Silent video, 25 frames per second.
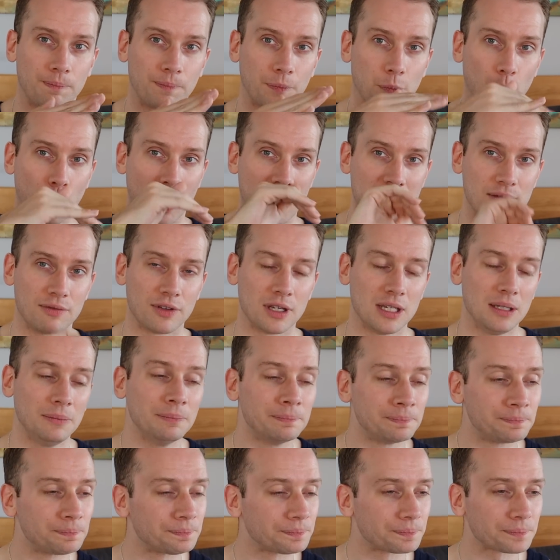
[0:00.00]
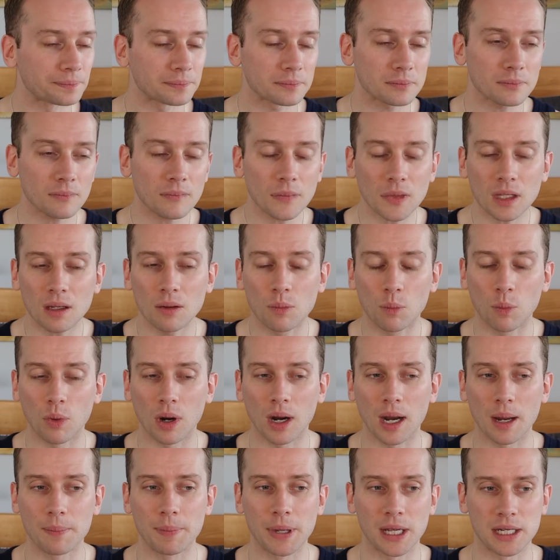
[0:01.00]
wavy
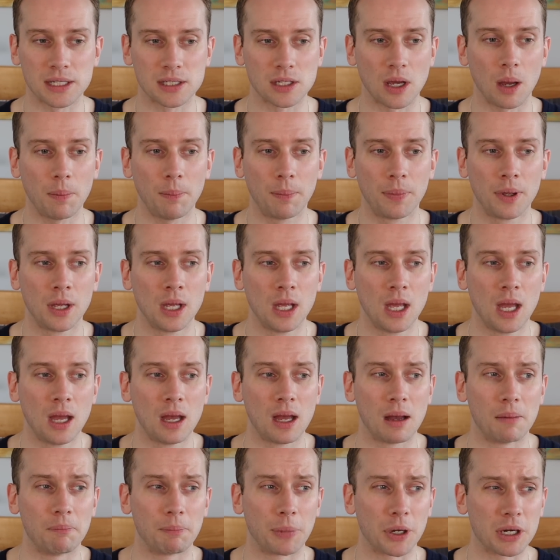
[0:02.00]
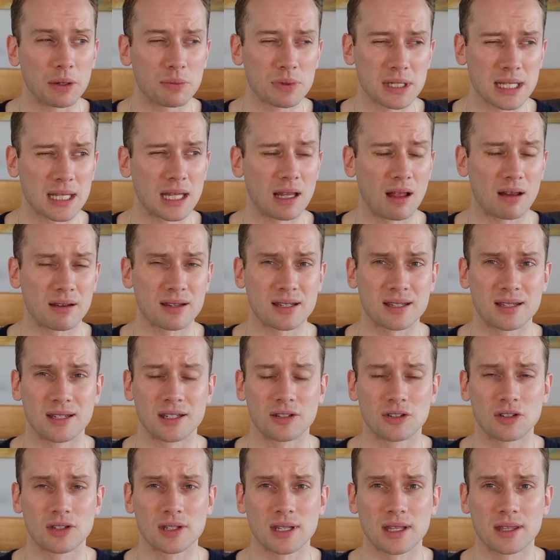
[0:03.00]
where I picked up, but it was a lot of
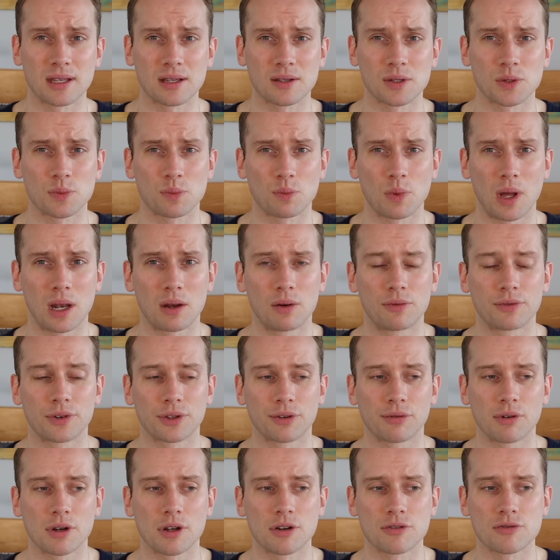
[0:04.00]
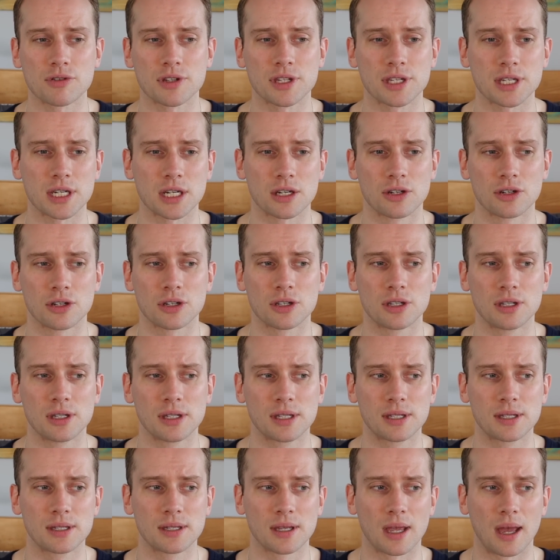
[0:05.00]
stitches. I think it was well over 300
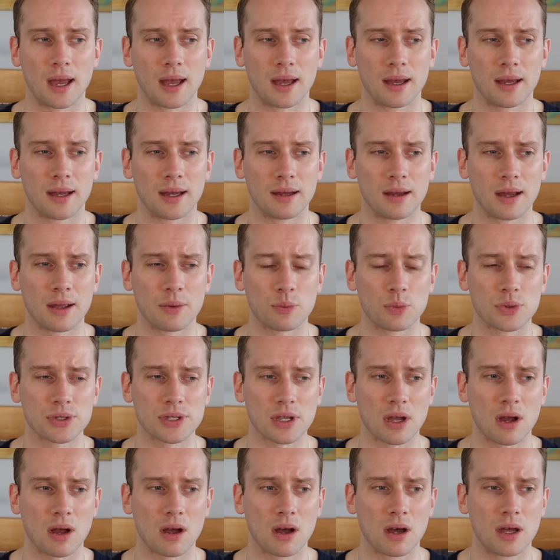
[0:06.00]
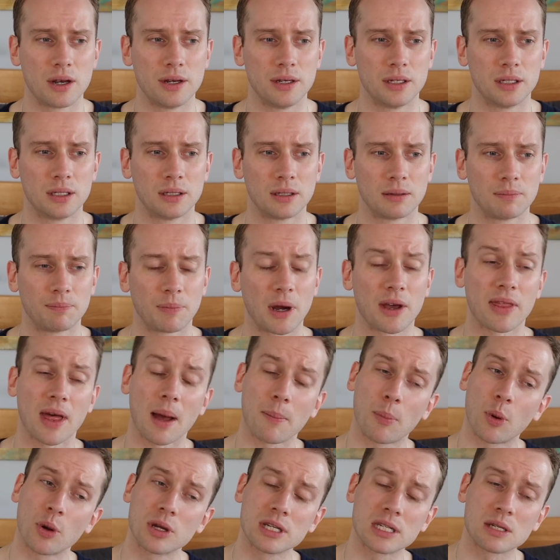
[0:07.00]
stitches. It was on, by
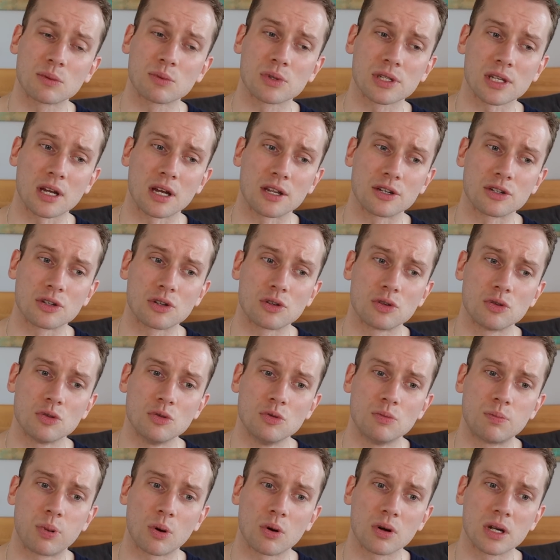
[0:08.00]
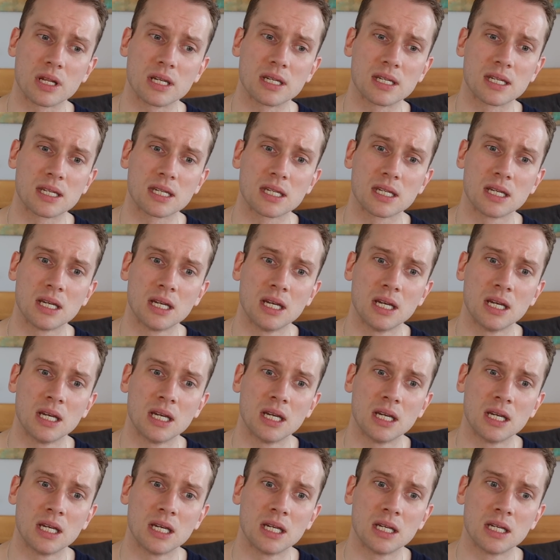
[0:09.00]
that point, it was on
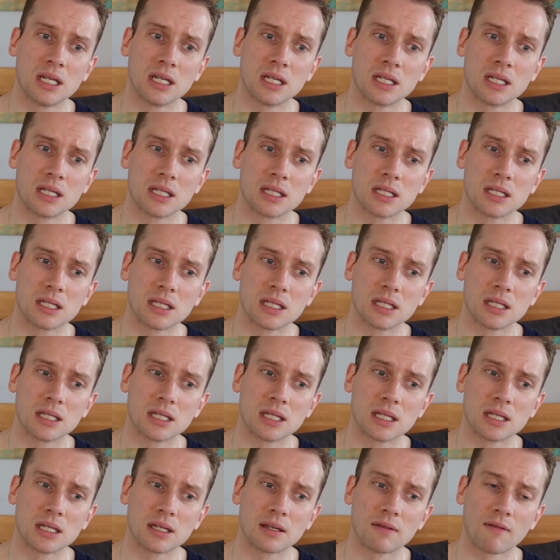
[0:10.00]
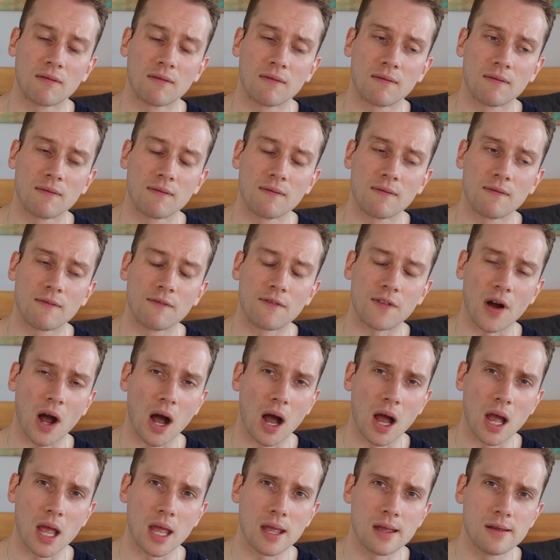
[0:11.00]

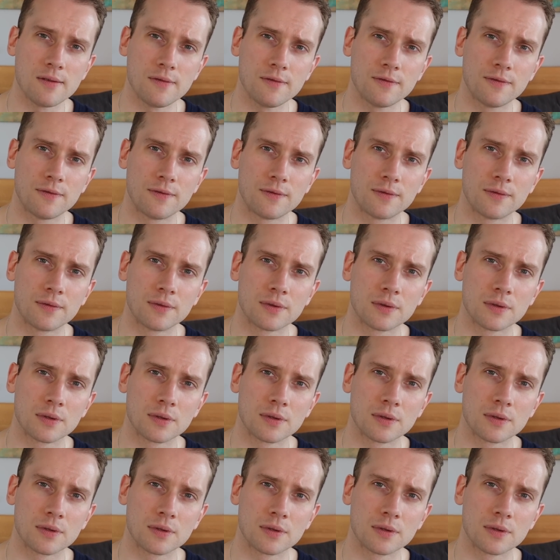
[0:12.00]
2.5